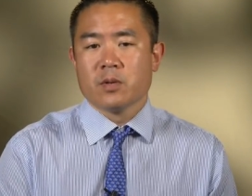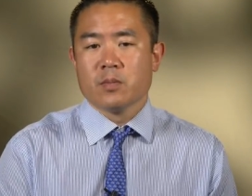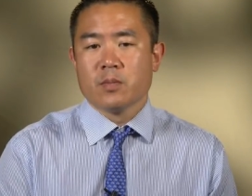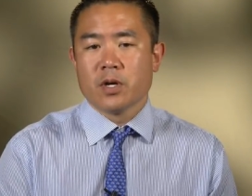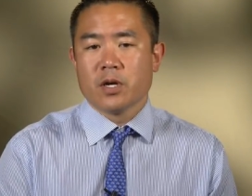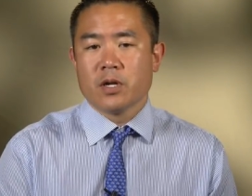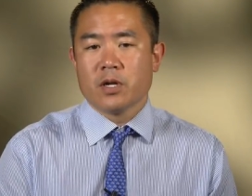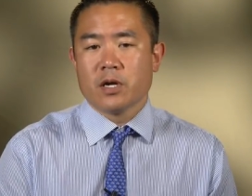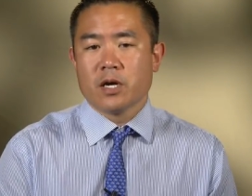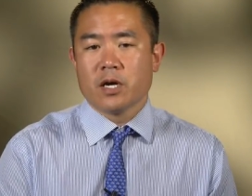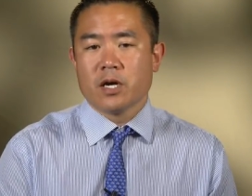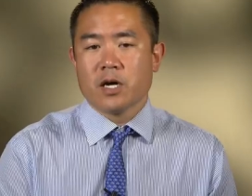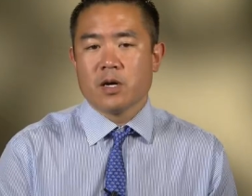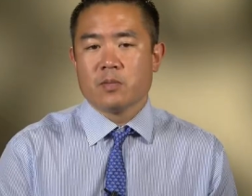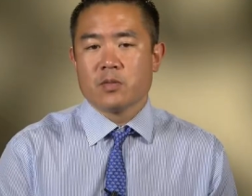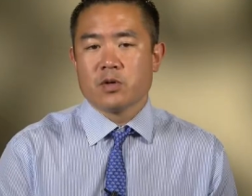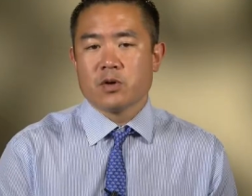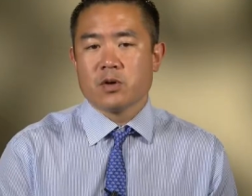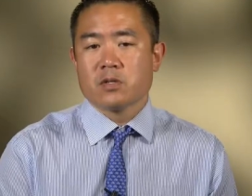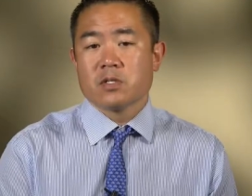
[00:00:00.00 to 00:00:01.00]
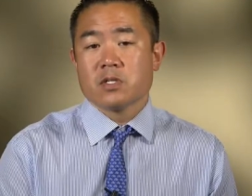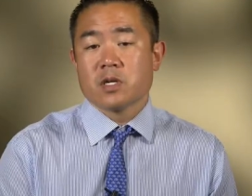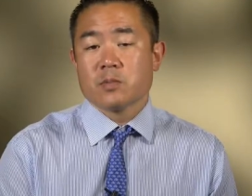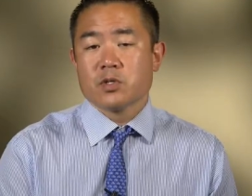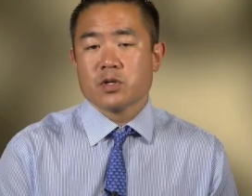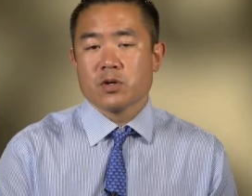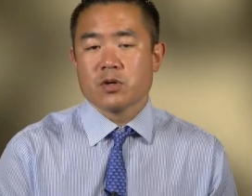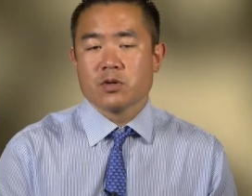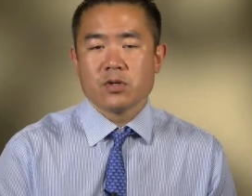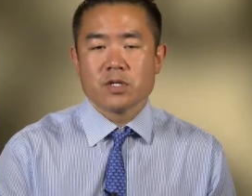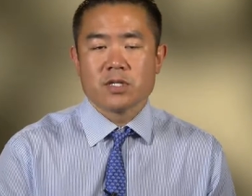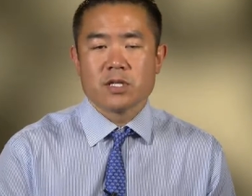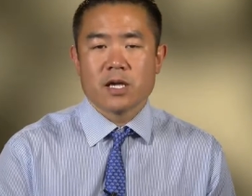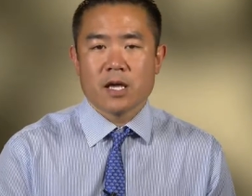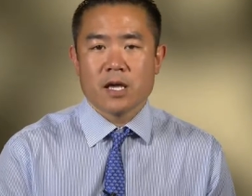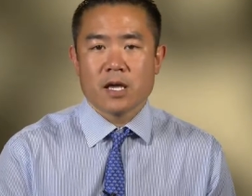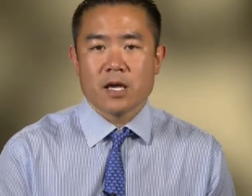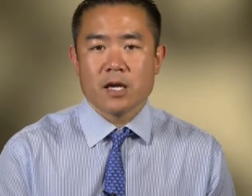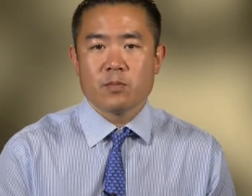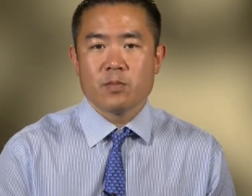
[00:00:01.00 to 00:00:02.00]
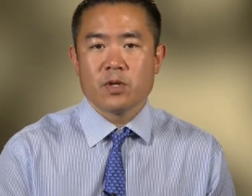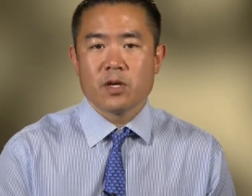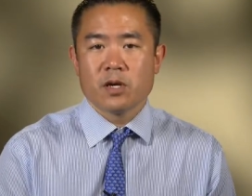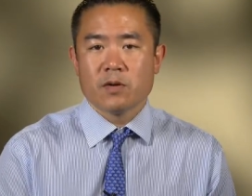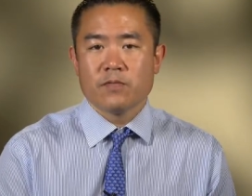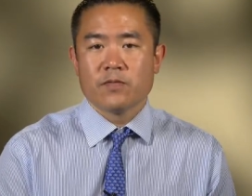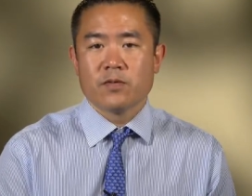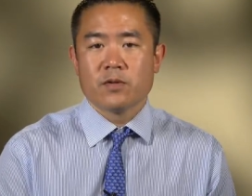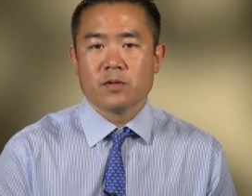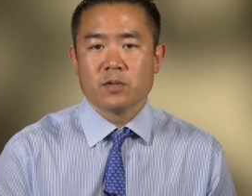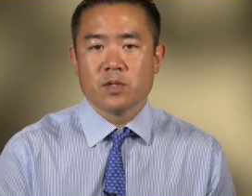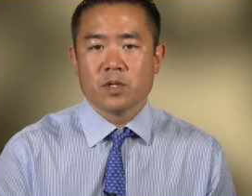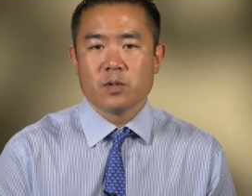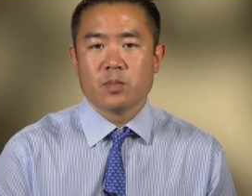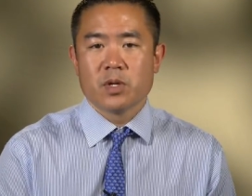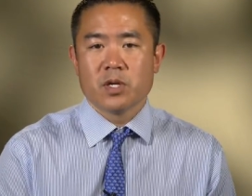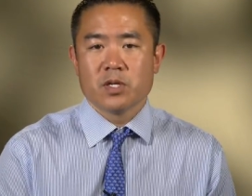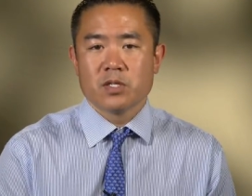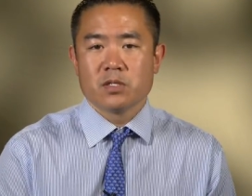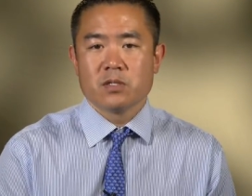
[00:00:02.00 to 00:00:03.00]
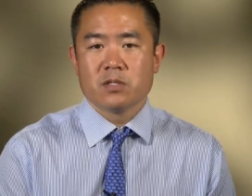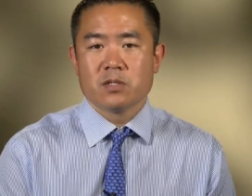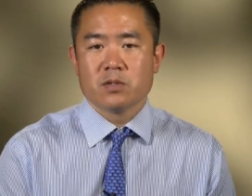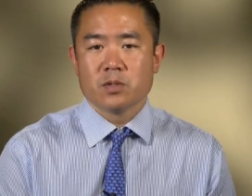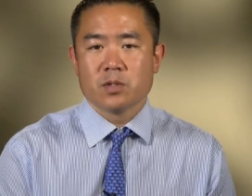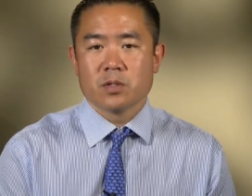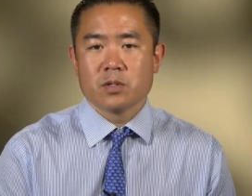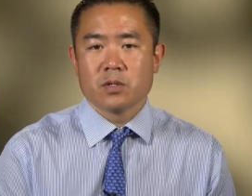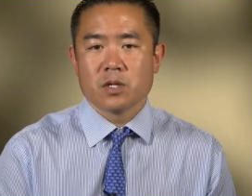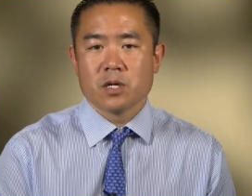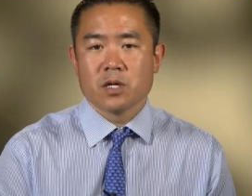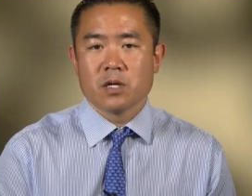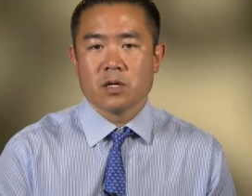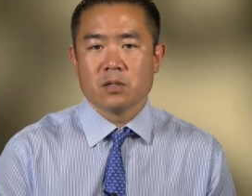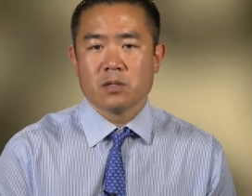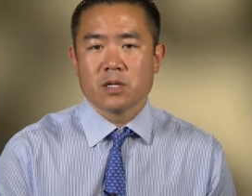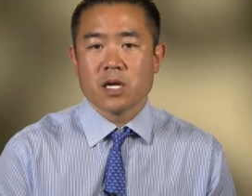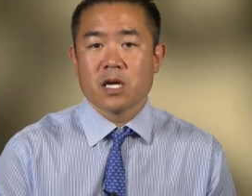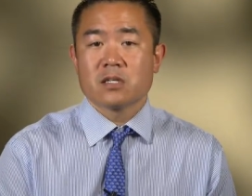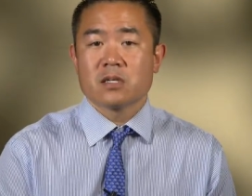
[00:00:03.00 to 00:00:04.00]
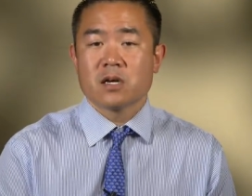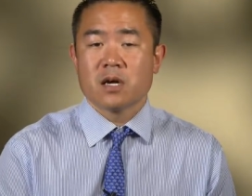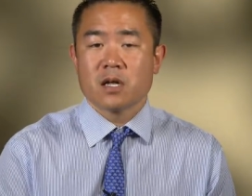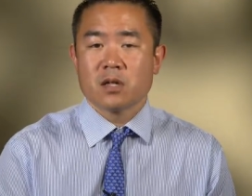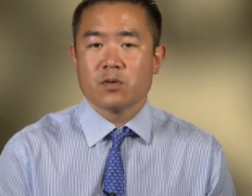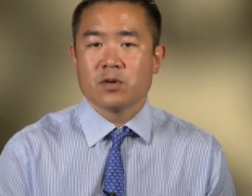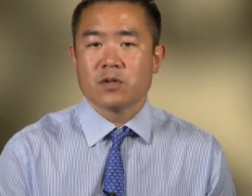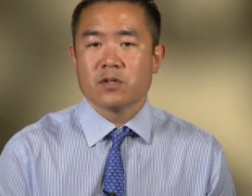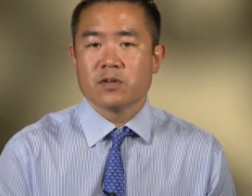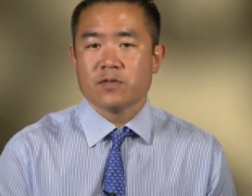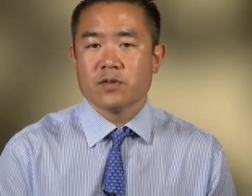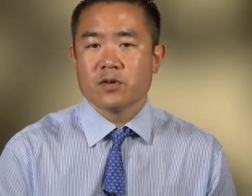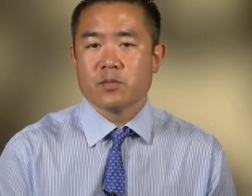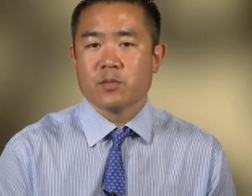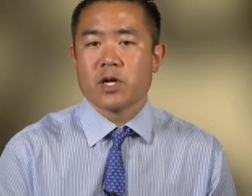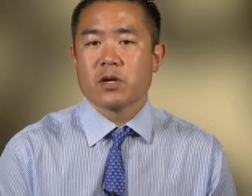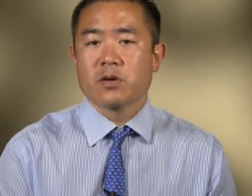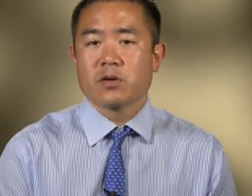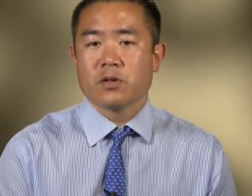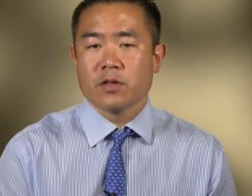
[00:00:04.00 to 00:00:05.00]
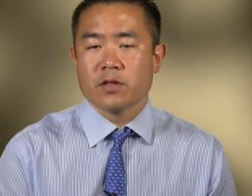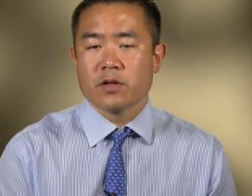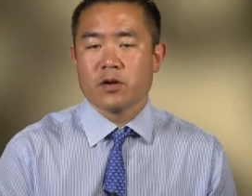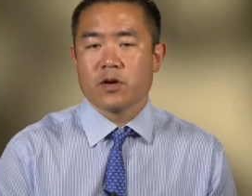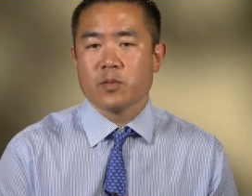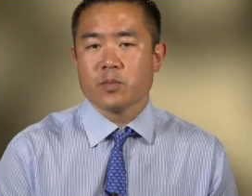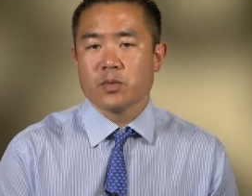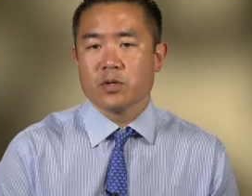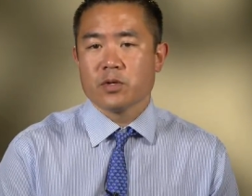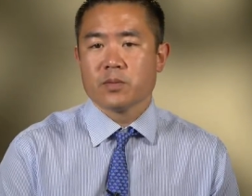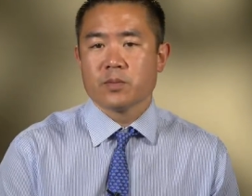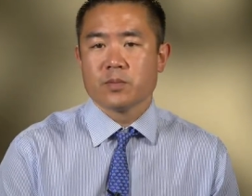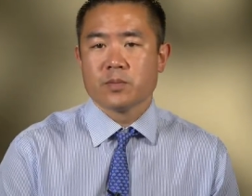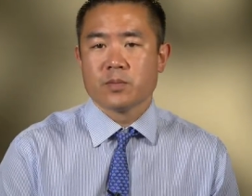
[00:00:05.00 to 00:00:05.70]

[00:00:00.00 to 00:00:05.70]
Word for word: But um, there are some surgeries that can be helpful in patients who are uh, not tolerant of their medical therapy.